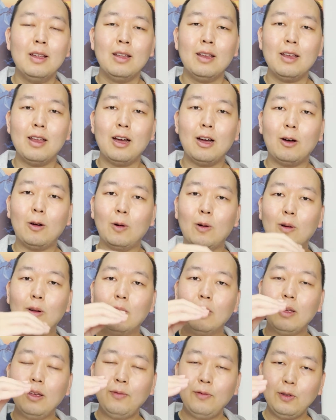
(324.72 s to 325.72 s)
Now,
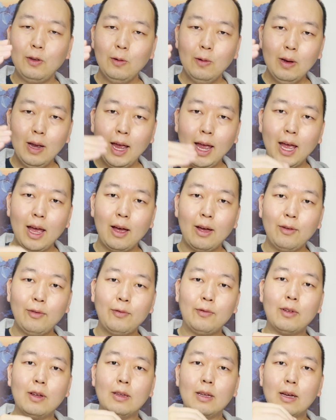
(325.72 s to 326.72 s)
if you have
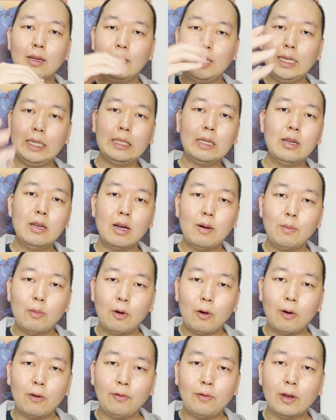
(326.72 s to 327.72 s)
a decent
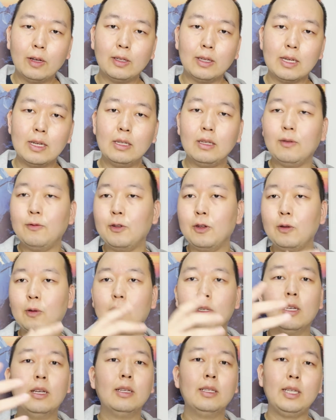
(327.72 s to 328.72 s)
number of first
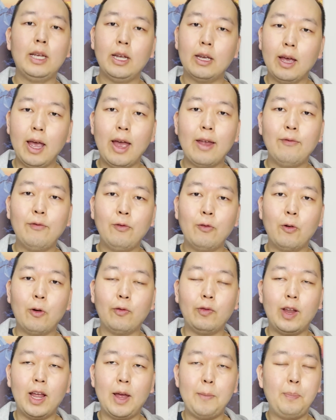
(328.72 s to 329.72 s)
interviews, say a handful
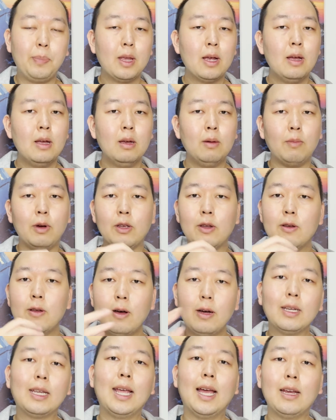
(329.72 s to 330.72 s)
of them, but you're
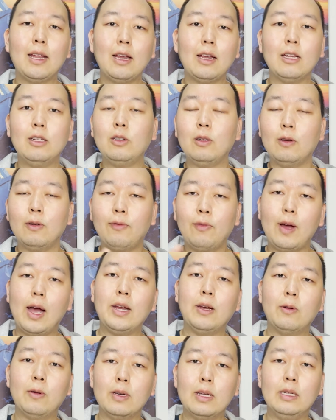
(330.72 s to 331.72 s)
not getting into the
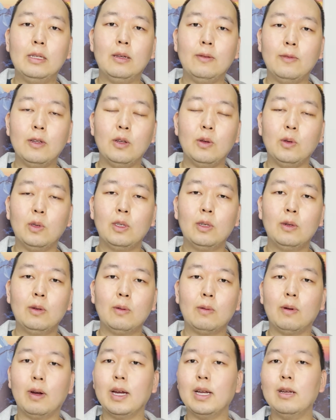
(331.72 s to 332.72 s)
final interviews,
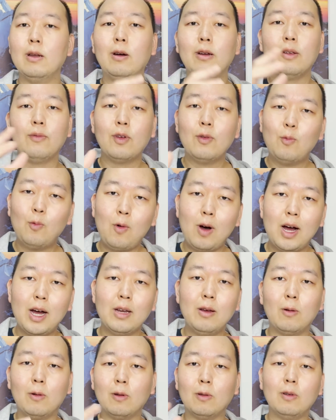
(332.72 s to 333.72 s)
right? Not even
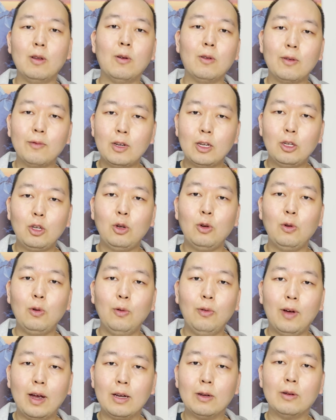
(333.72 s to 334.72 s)
one or not even two
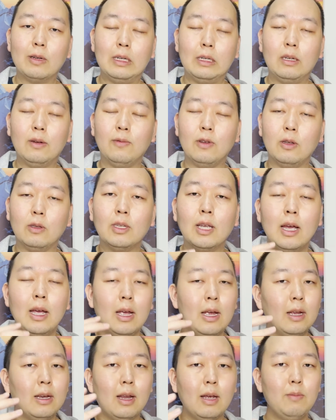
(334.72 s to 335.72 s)
final interviews,
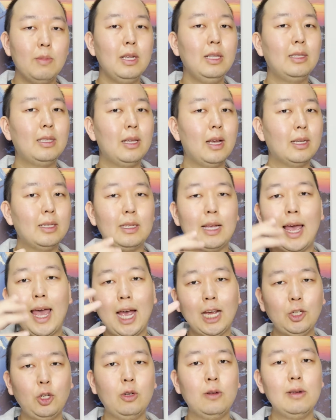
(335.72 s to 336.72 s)
that means there's
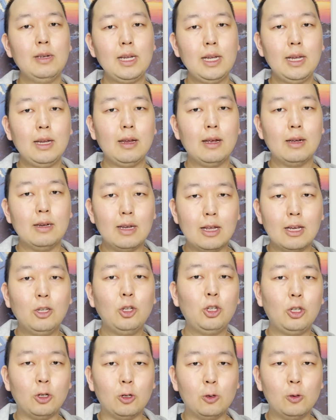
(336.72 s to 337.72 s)
actually an
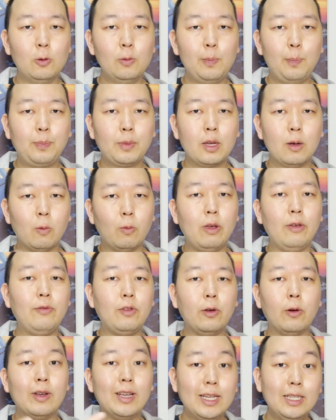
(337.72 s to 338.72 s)
issue with
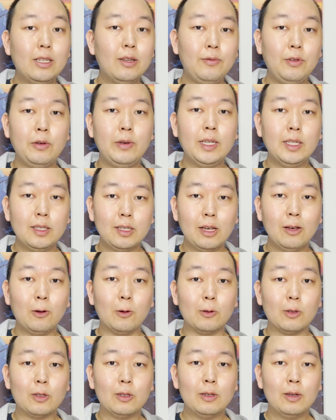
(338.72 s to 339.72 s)
your interviewing
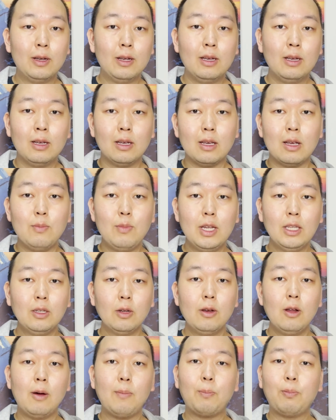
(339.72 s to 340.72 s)
skills. It means you're
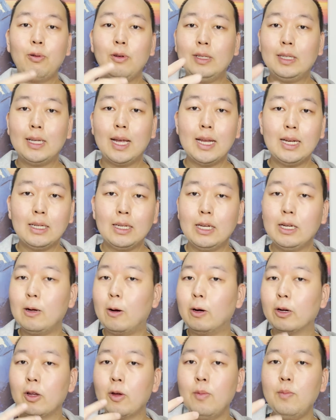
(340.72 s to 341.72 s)
not presenting
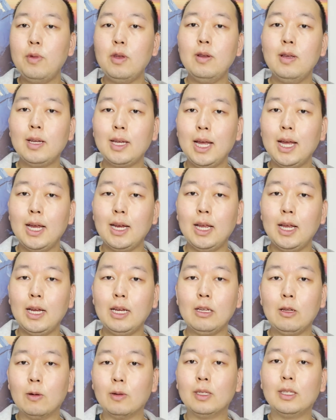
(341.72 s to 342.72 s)
or communicating
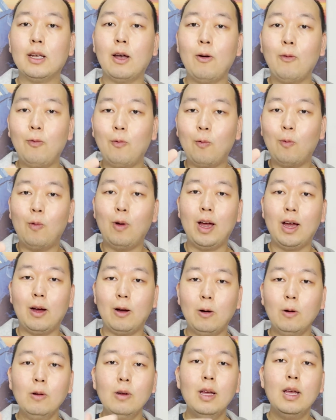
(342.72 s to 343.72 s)
yourself
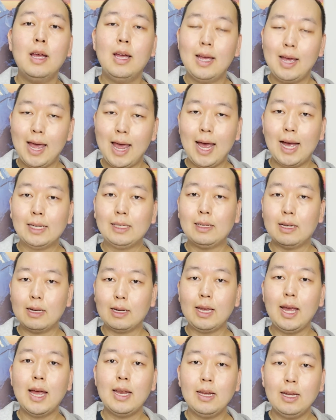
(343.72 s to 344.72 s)
well as a
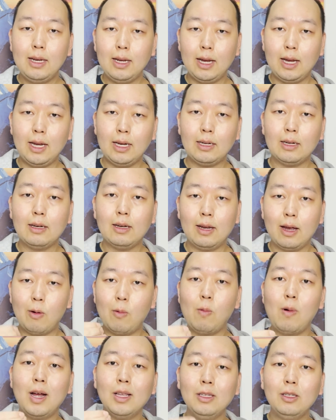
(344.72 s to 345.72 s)
candidate that
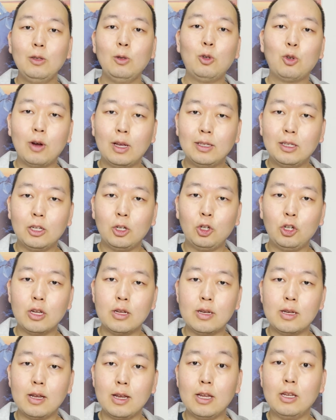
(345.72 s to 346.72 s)
wants to
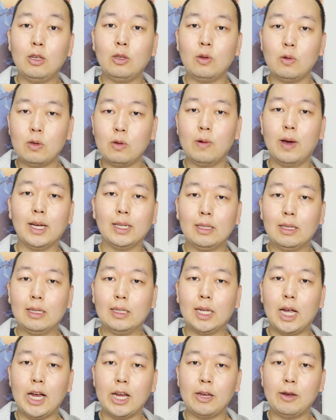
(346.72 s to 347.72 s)
transition into UX
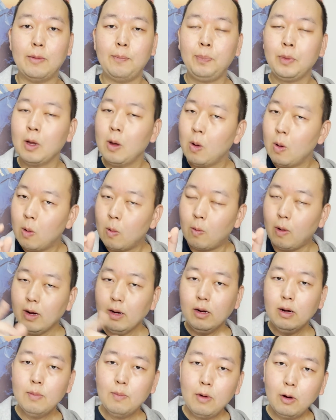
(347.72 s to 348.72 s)
design. One
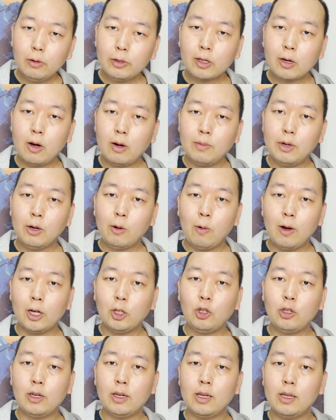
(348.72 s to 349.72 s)
of the most common
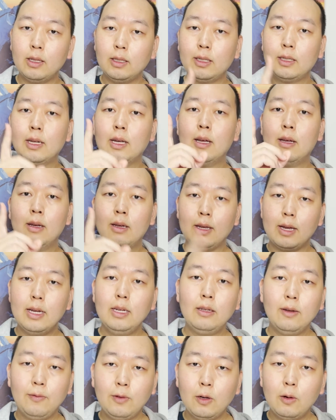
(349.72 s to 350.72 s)
questions
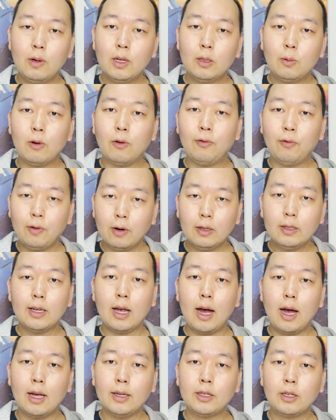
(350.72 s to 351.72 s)
interviewers will first
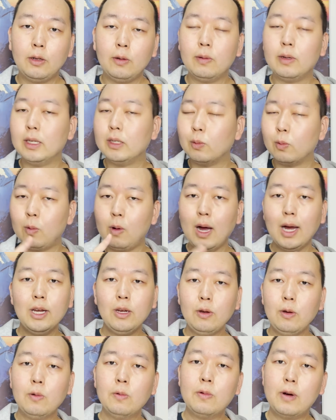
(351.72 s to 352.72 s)
ask you is, why do
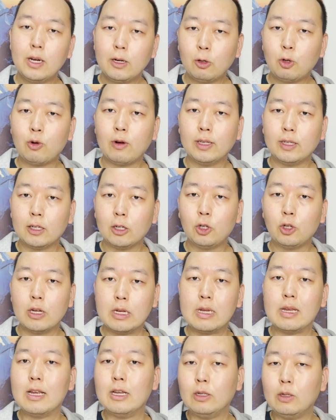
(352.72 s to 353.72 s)
you want to
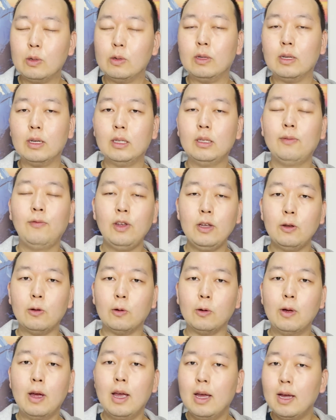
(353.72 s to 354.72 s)
transition into this field?
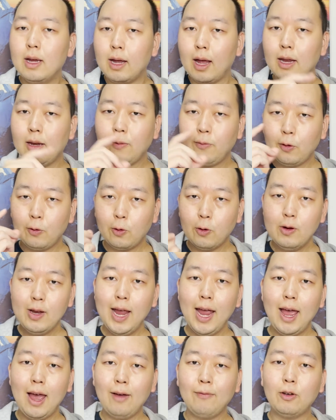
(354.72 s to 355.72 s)
And if you don't
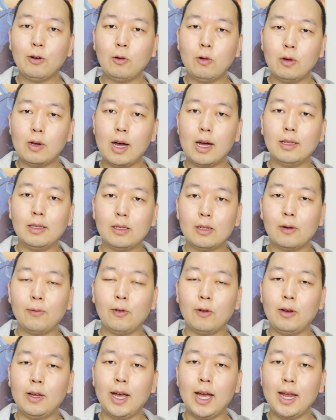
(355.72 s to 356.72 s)
have a good answer
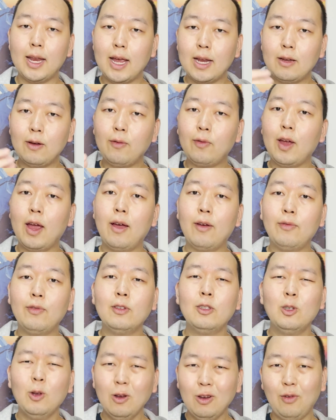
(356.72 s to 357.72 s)
for that, and if you have
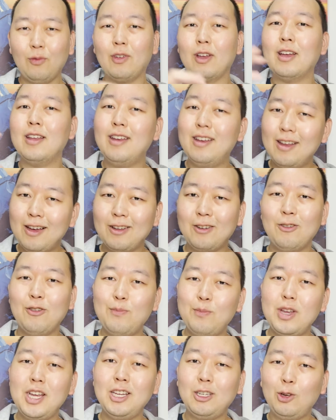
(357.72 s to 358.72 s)
sort of another
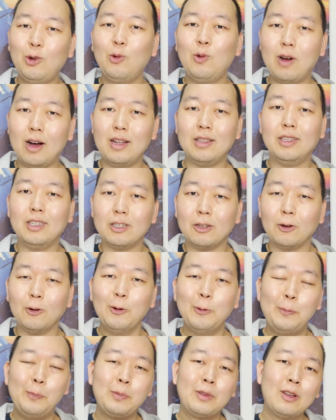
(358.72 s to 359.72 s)
Me Too answer
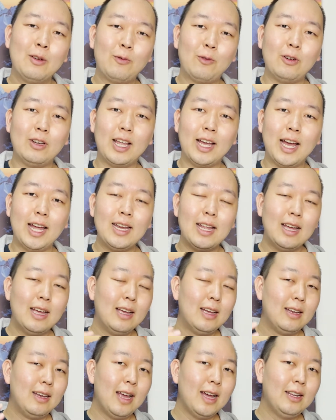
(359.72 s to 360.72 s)
for that,
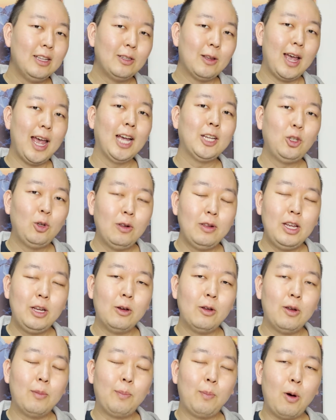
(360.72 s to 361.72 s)
that is actually
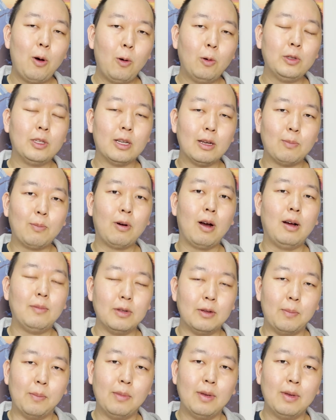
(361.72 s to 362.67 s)
going to pose a problem.